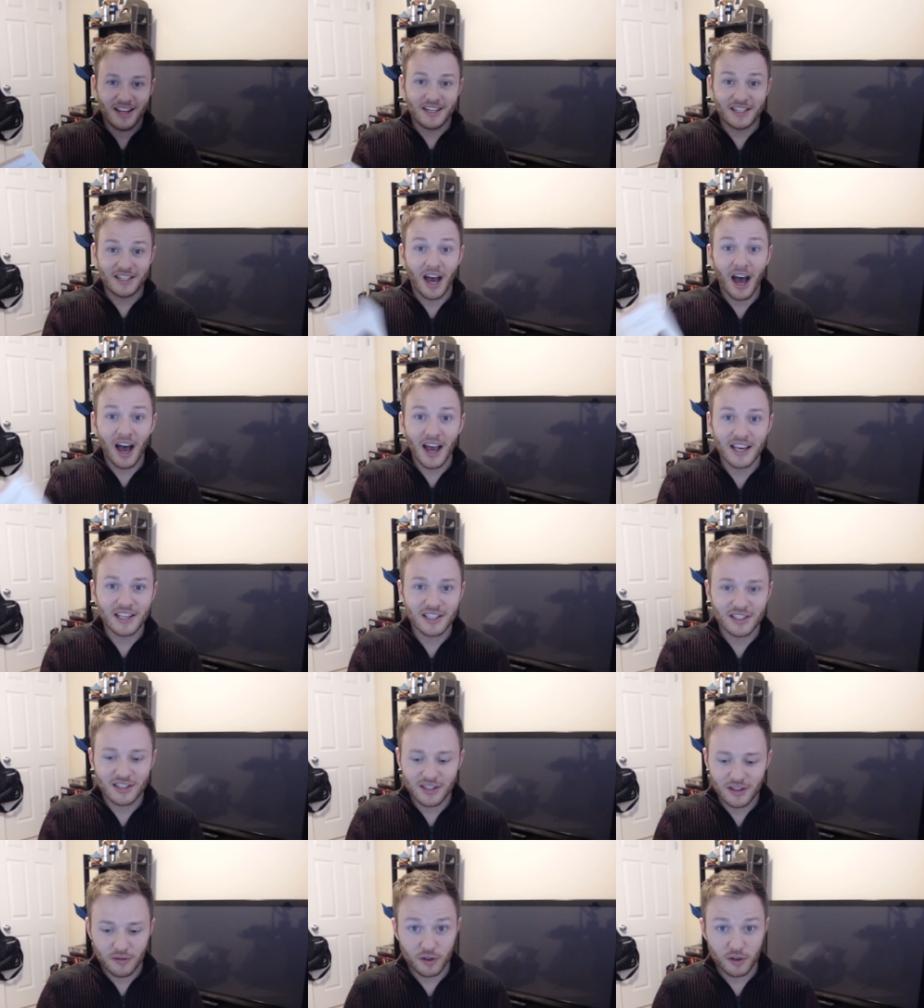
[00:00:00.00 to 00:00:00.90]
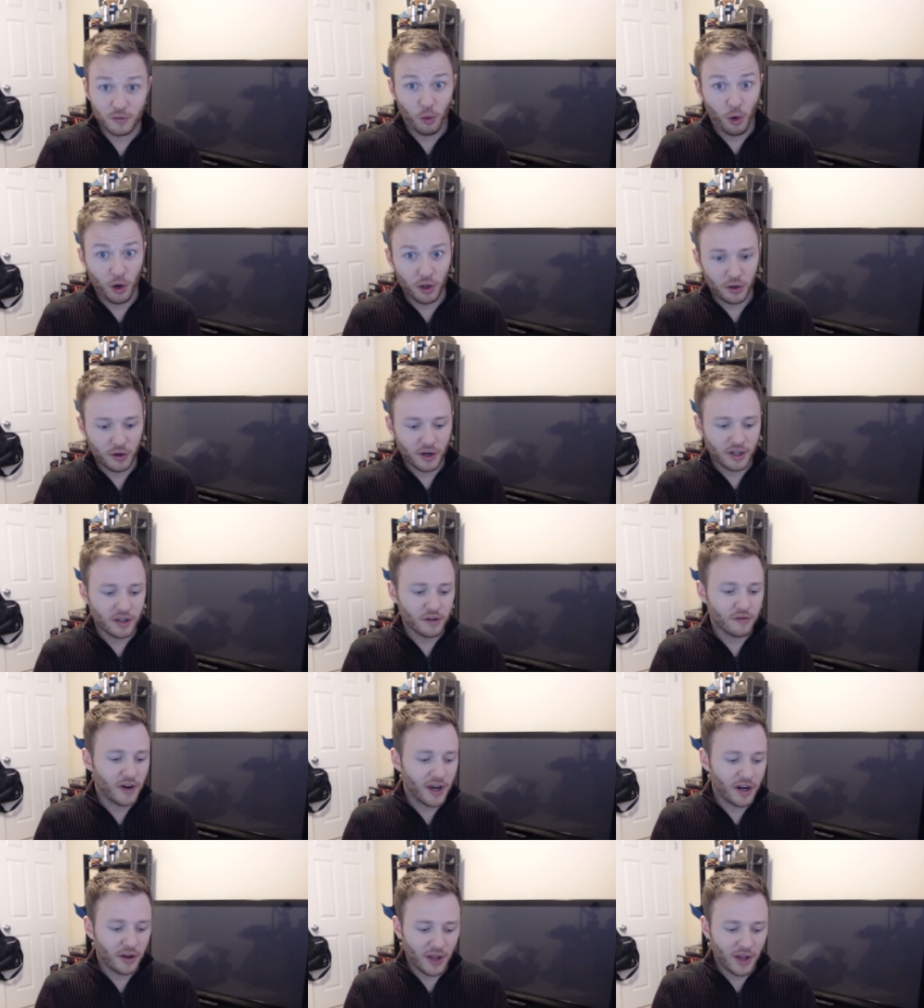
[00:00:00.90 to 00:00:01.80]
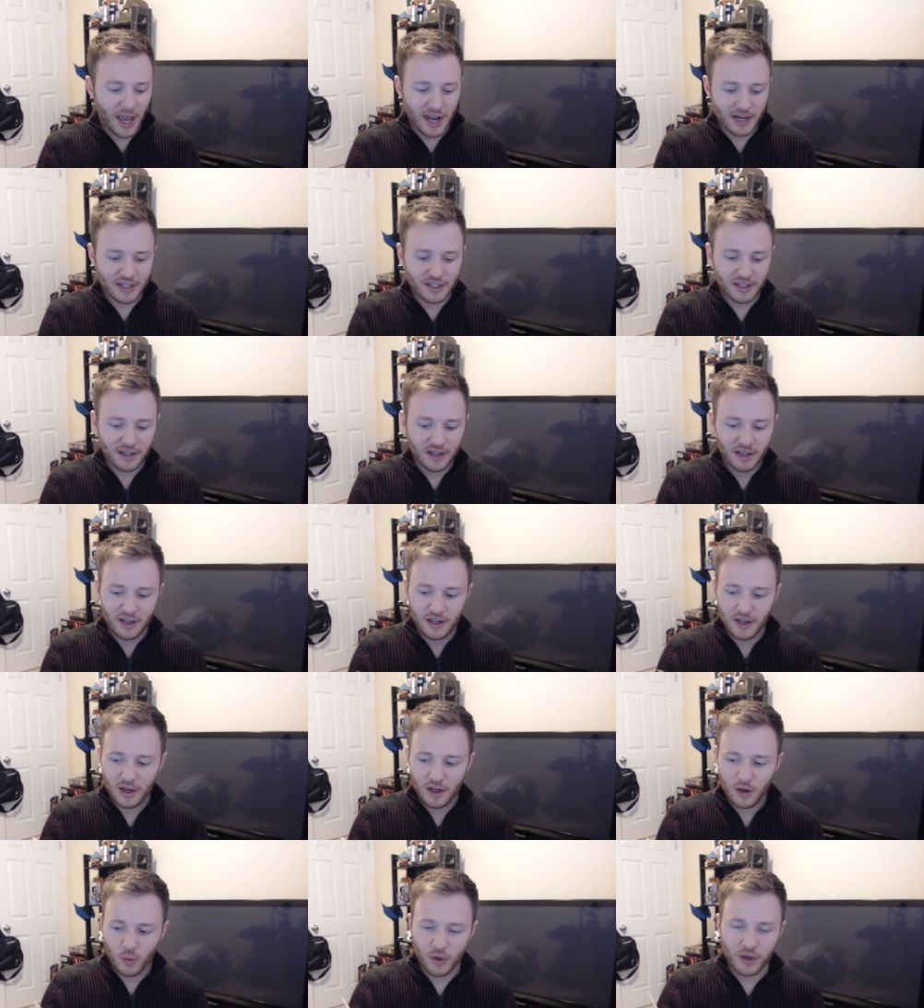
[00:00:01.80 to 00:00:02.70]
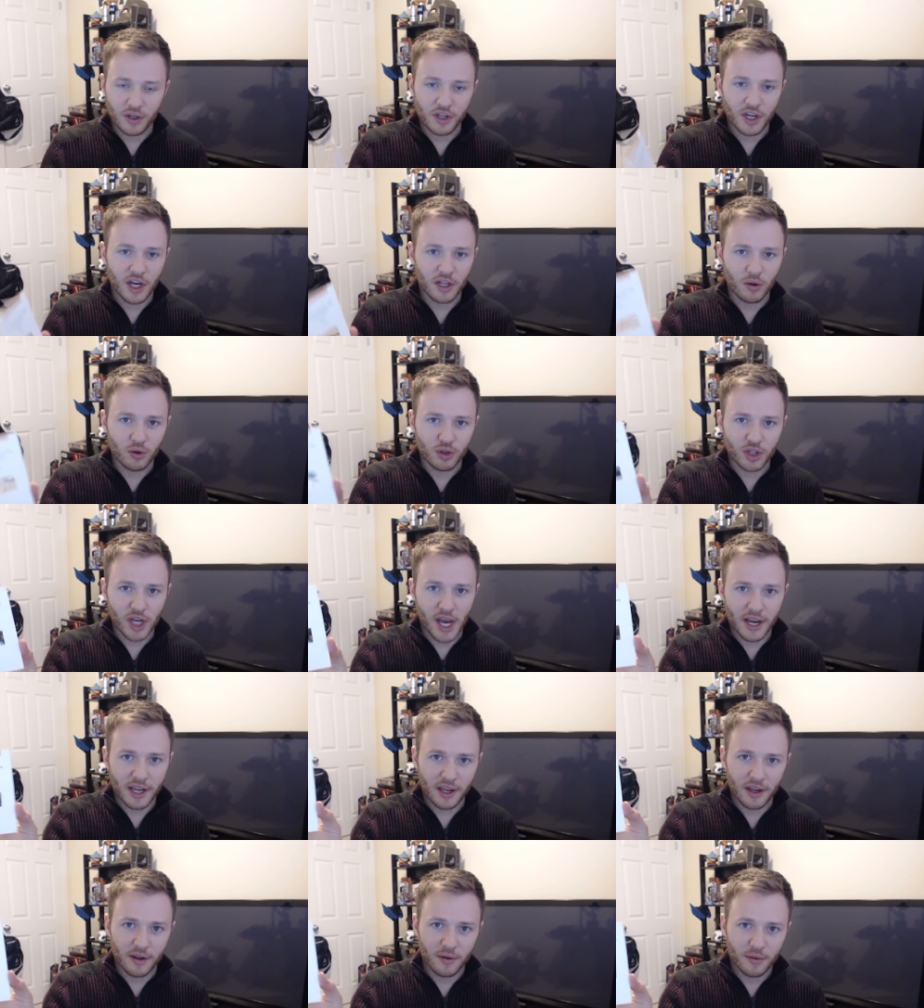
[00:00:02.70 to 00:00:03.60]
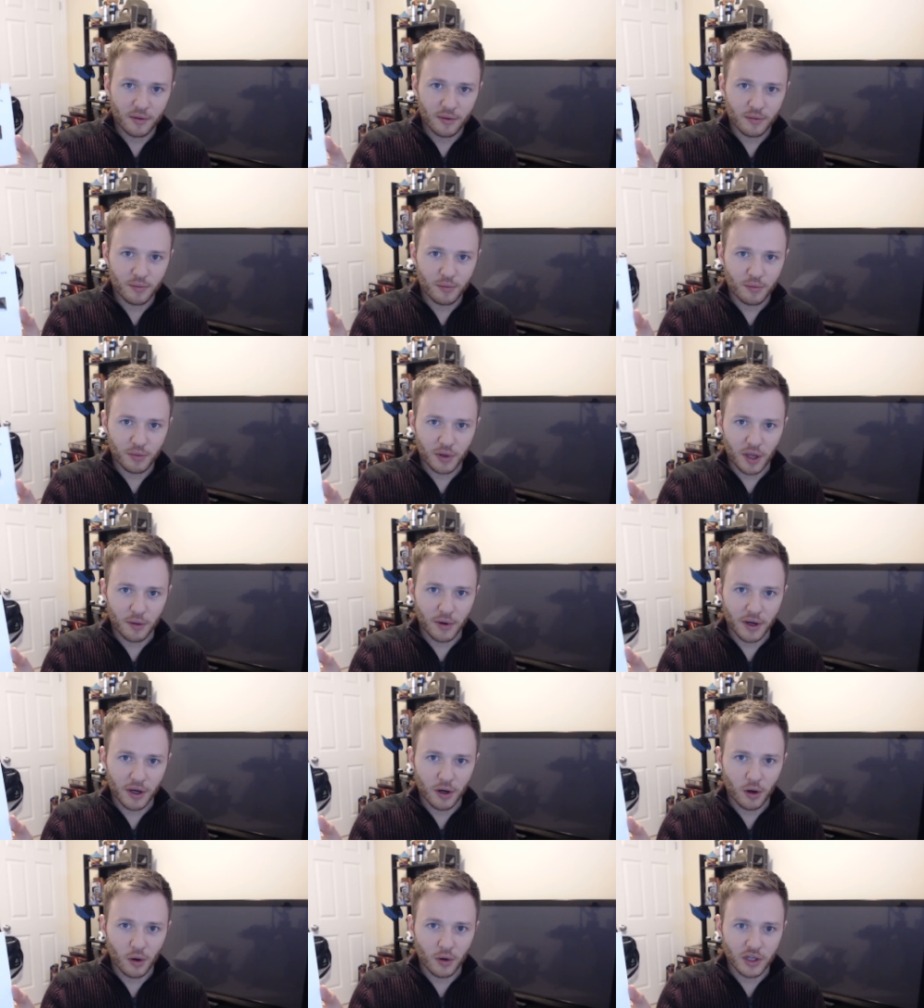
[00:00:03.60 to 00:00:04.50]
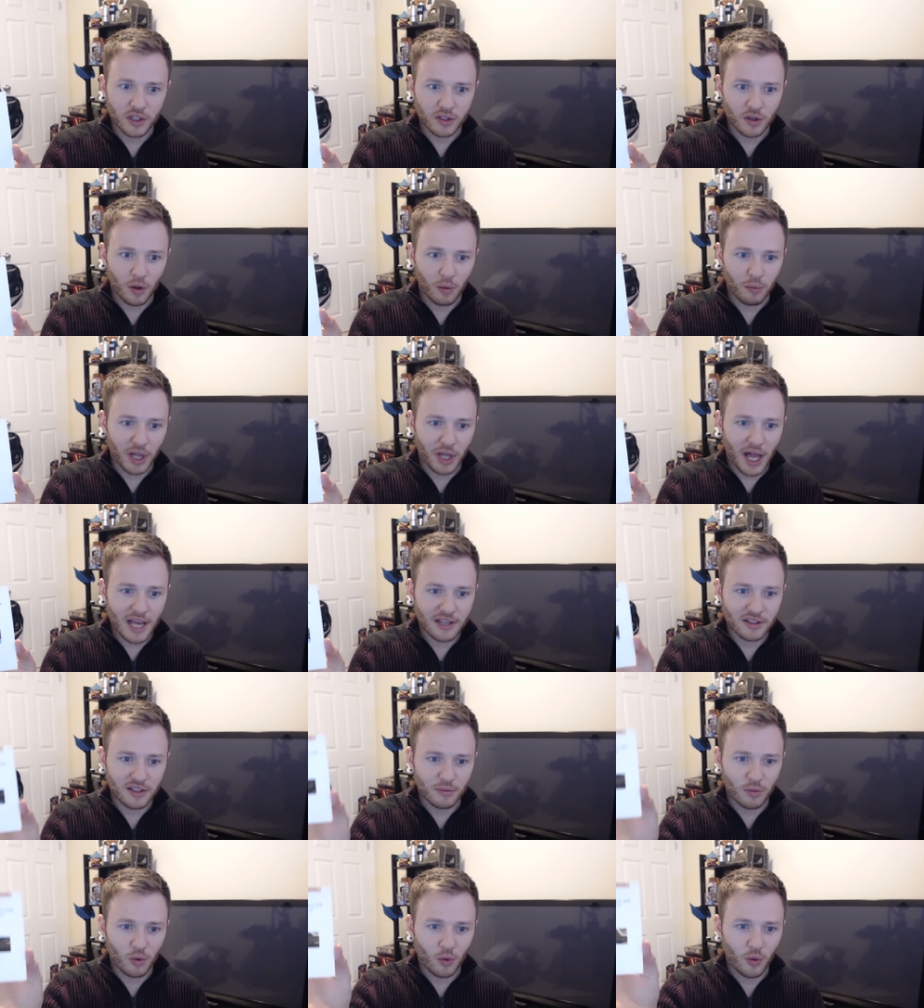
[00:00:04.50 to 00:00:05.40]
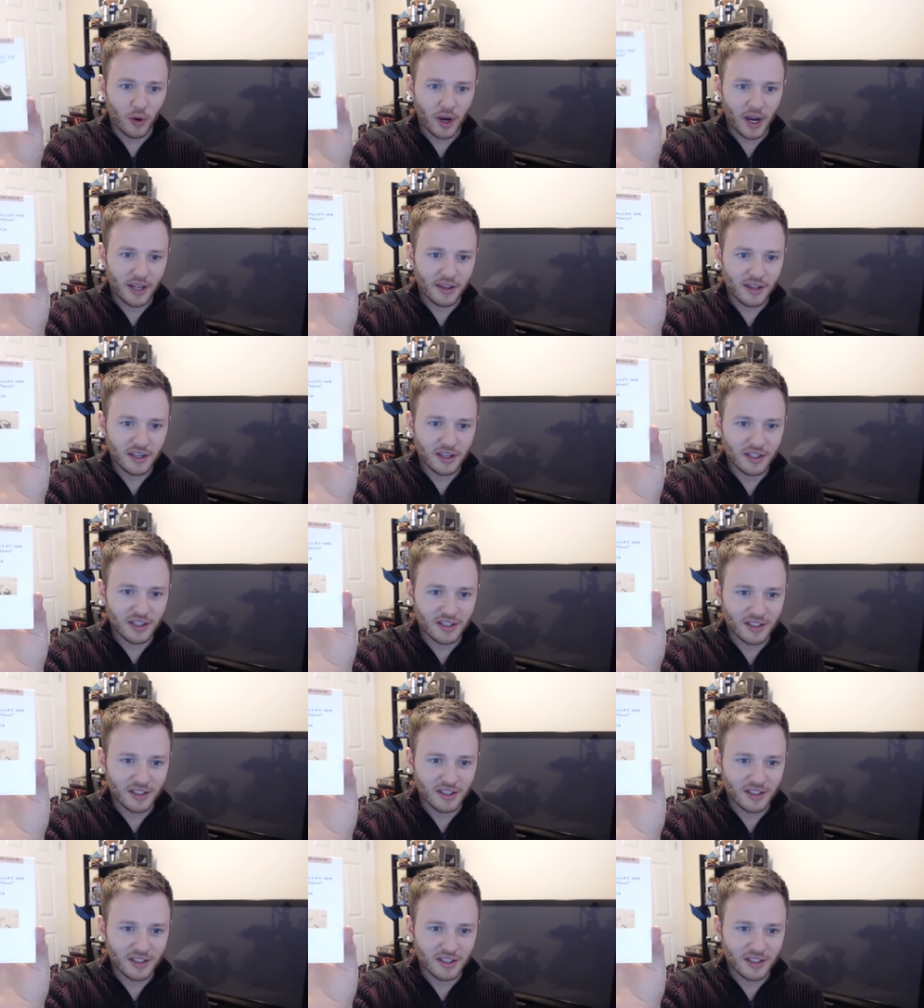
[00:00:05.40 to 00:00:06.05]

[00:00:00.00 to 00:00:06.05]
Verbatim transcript: dies, spoiler, in the final act when Yellow Jacket, played by Corey Stoll, blasts him away. This is a